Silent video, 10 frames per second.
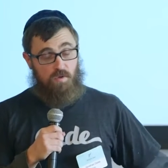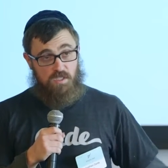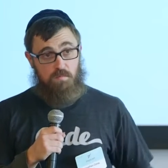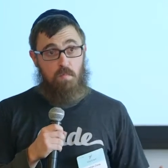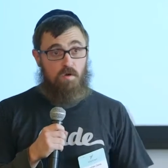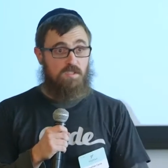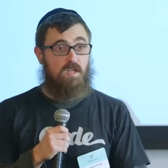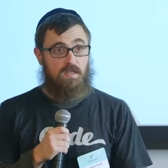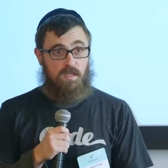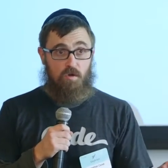which is most
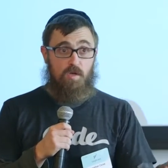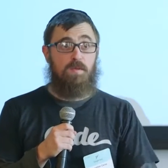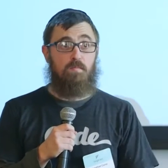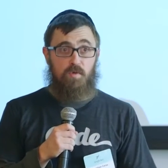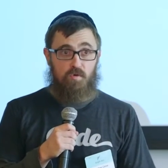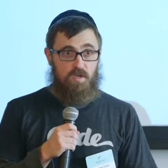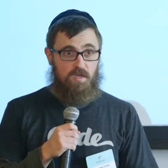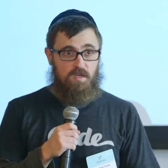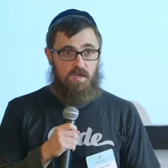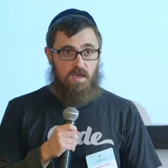likely going to be
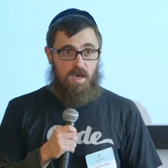muted,